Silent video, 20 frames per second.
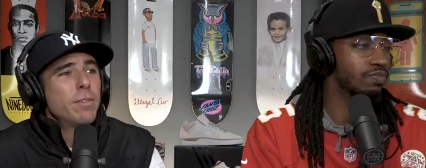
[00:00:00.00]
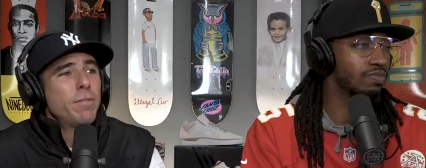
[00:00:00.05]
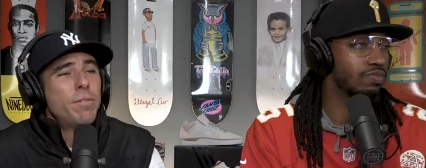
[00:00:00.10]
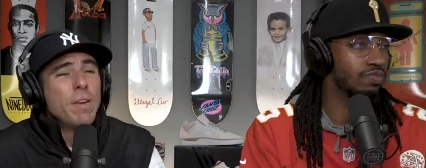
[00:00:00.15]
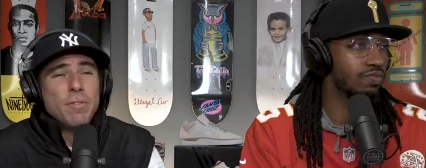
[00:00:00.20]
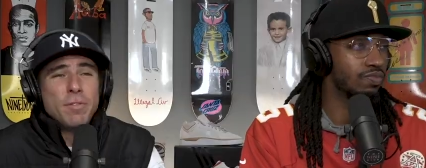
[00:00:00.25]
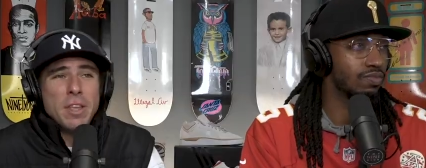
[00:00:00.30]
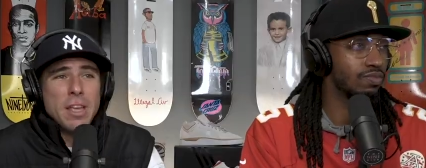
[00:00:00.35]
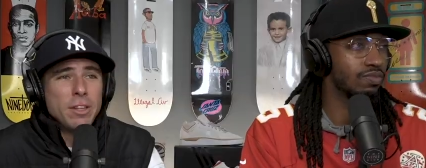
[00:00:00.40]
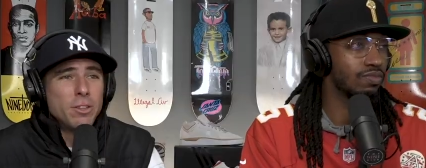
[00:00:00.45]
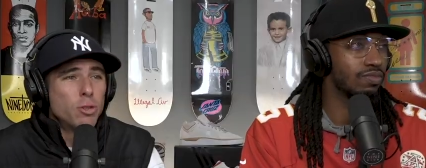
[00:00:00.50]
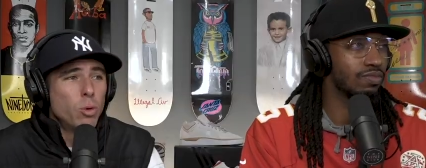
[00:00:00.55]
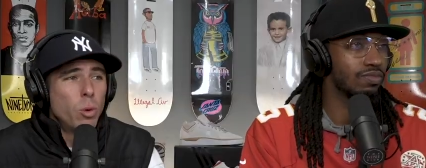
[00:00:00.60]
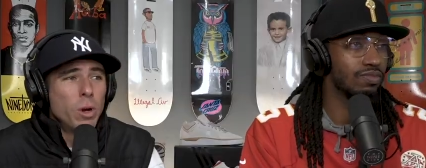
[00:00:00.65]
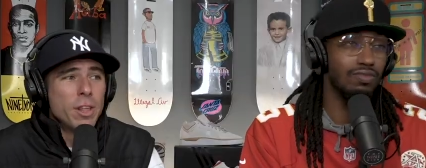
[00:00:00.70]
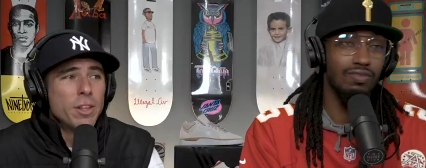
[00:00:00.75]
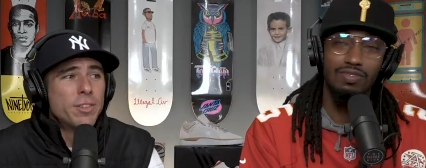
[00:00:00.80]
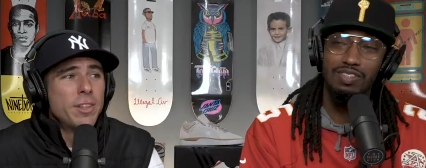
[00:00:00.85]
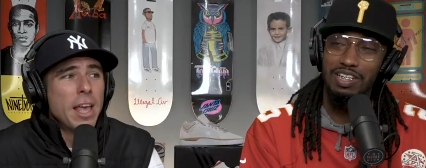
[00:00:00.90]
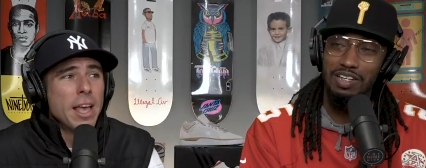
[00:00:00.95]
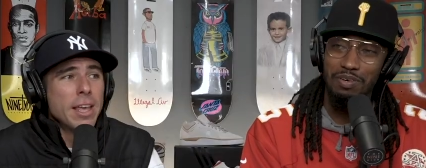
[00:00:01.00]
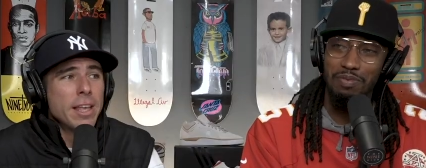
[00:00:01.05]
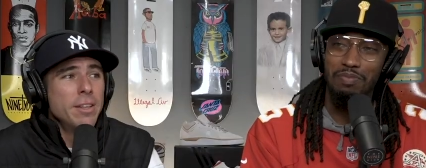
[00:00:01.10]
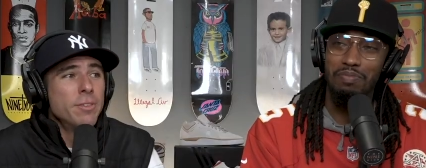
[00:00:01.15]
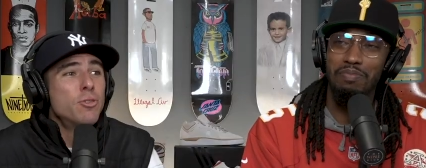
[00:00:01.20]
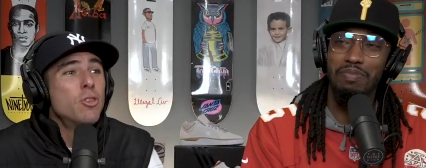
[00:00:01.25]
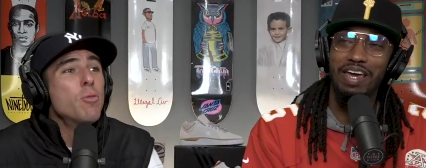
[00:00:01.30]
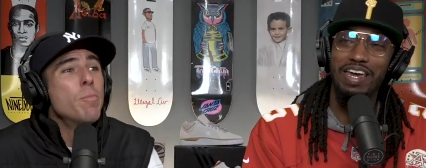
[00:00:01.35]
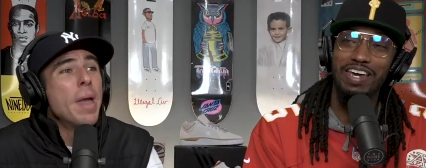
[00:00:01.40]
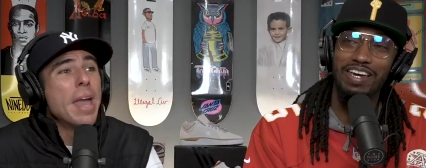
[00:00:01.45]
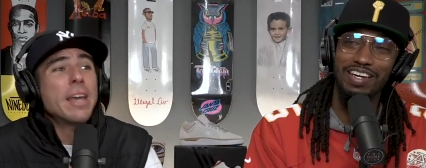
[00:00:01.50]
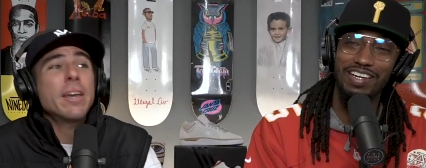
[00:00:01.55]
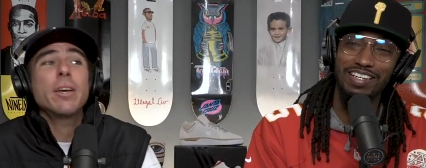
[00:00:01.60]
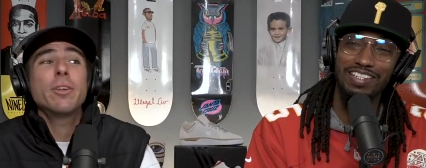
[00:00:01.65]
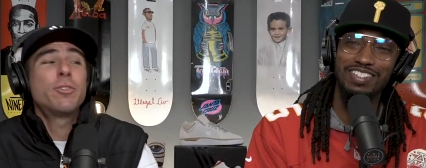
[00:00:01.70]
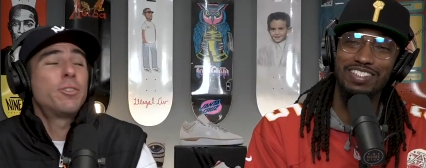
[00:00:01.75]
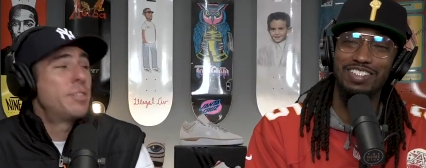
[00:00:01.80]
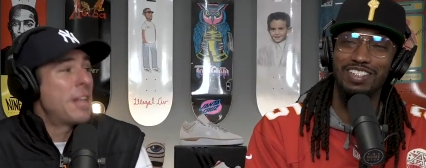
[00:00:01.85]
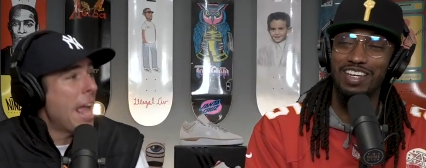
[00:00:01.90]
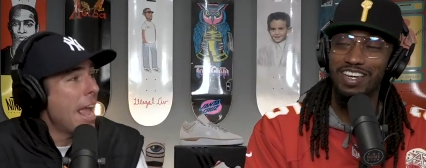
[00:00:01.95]
Speaker 1: a 15, 20 seconds. You make
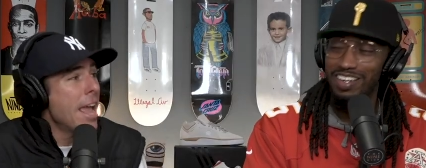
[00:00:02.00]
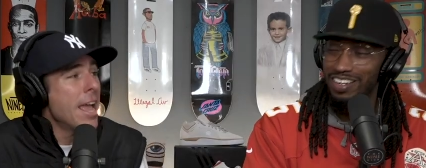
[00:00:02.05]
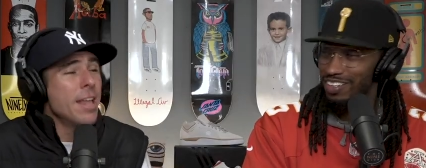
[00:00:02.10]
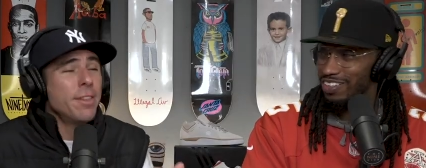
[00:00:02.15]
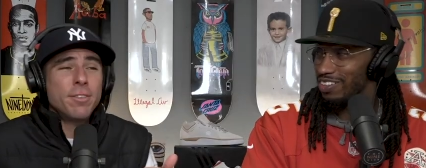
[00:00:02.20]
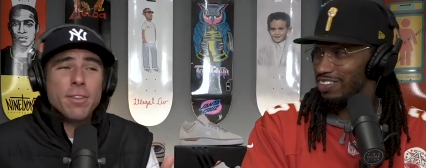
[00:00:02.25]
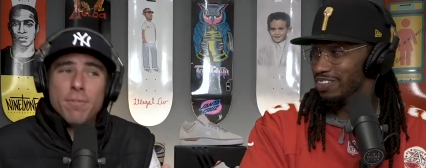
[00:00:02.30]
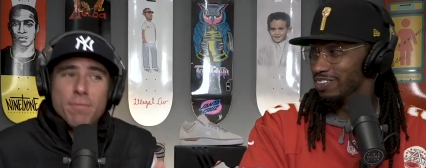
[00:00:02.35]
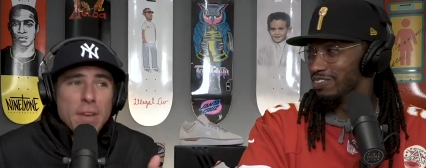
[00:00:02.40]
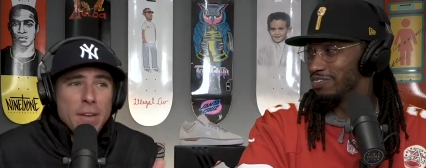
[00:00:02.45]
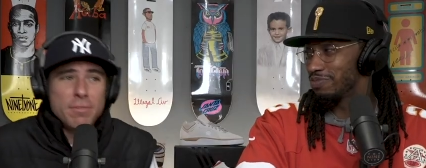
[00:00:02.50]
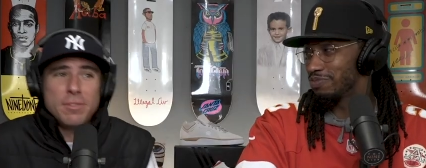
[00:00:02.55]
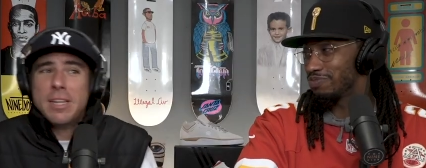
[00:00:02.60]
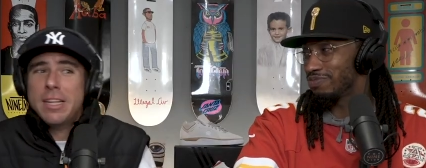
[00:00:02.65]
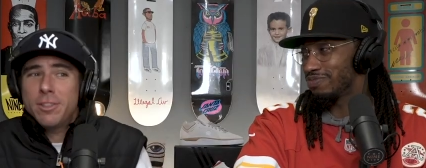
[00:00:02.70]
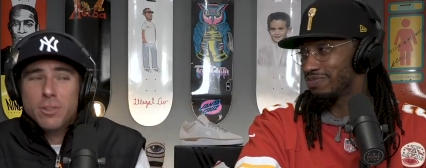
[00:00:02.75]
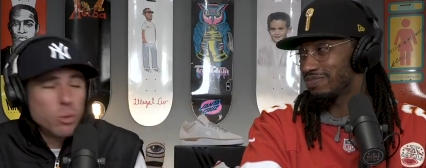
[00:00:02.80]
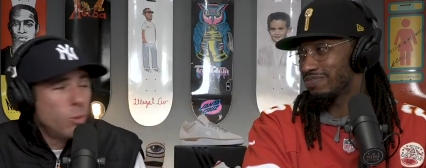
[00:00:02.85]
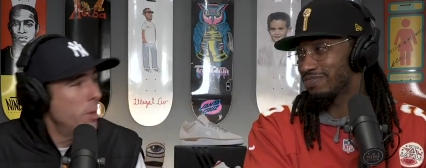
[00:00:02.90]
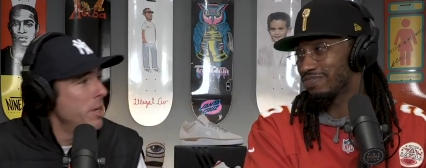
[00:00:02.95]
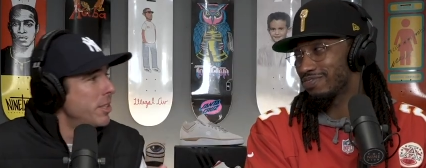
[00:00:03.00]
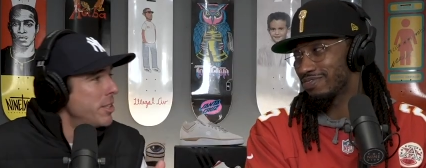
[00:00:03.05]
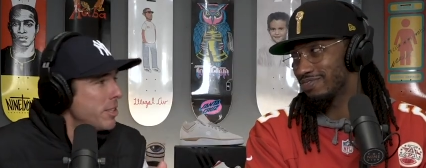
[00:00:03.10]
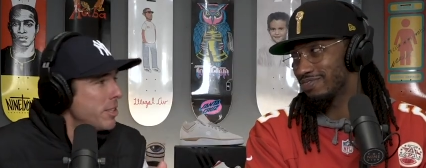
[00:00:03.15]
us dance in 15, 20